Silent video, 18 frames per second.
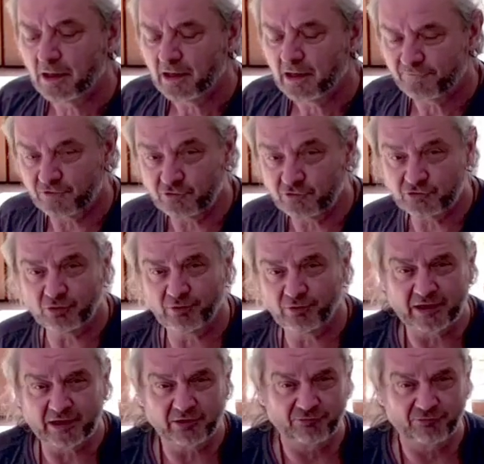If you do
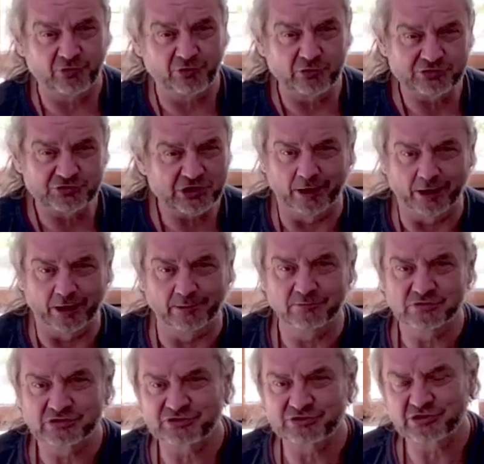that a few
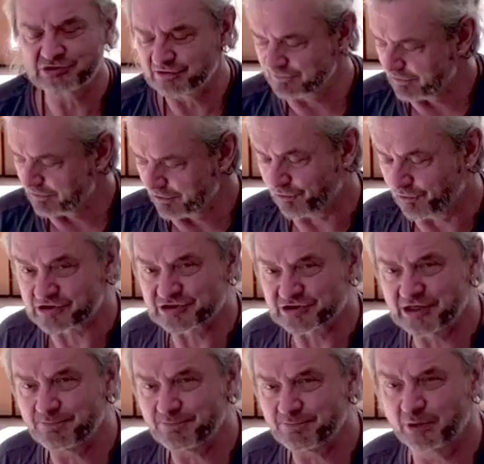times, just the
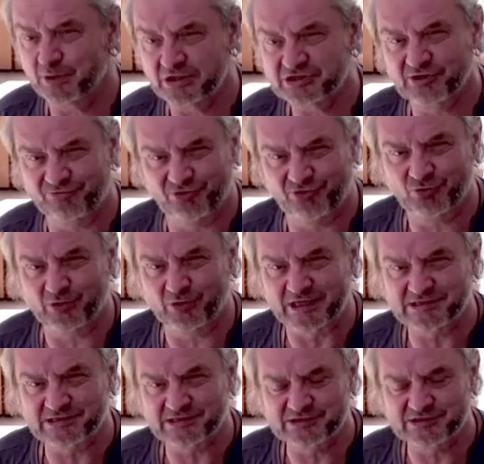simplest of
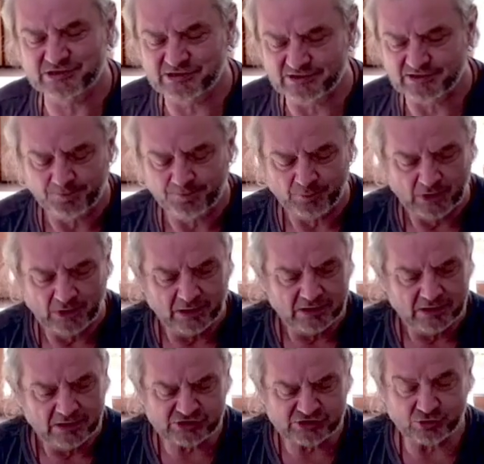twists,
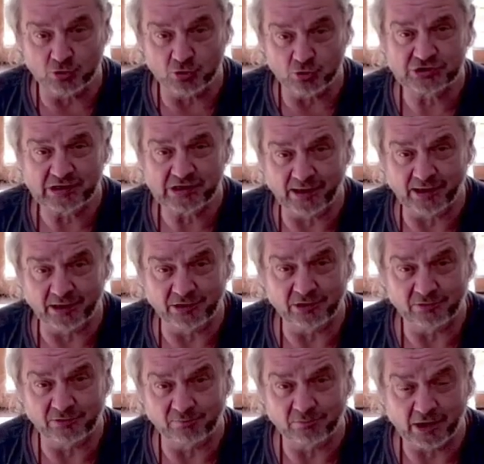sourced
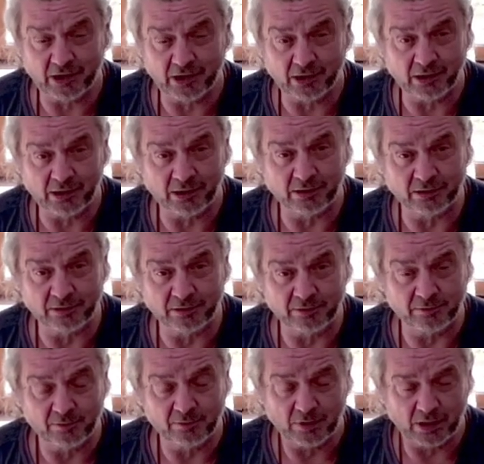
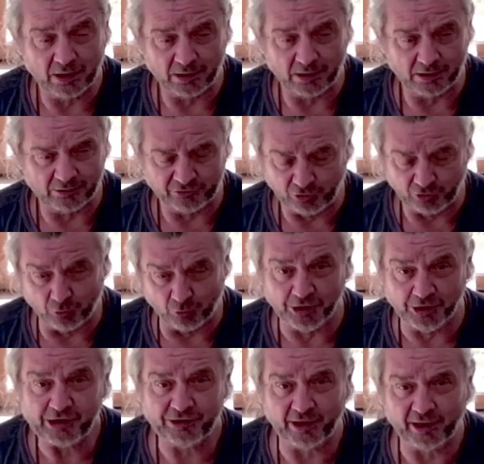in your
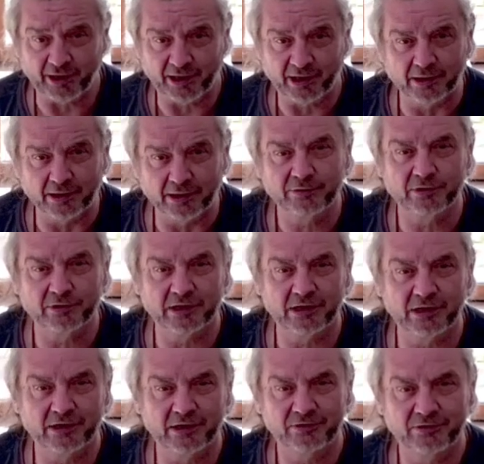breathing gear,
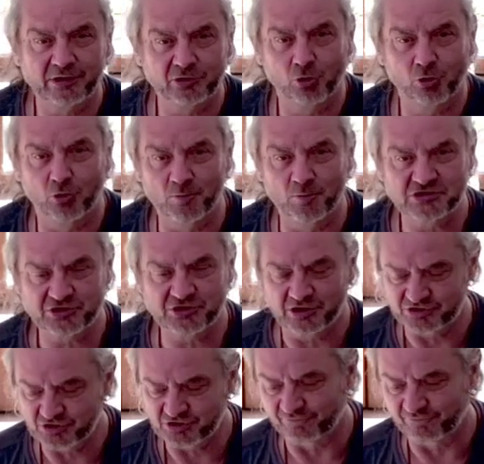the core
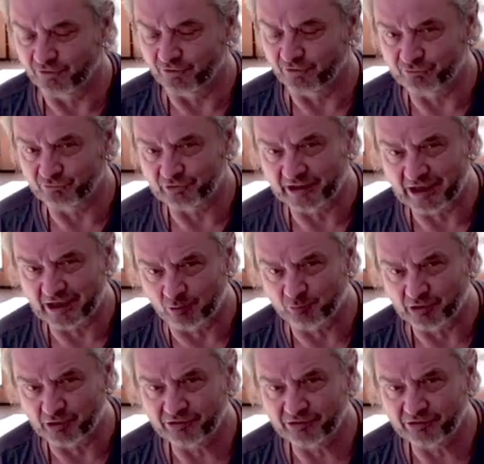musculature involved with the
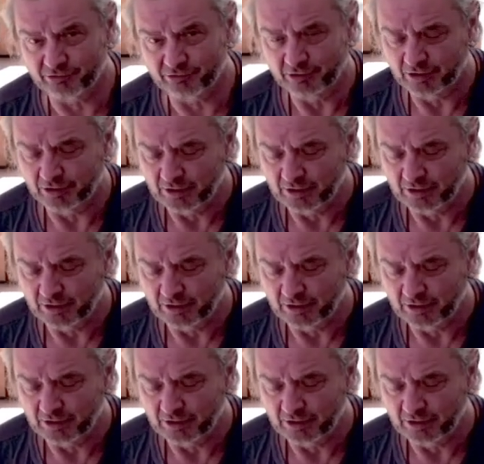out-breath.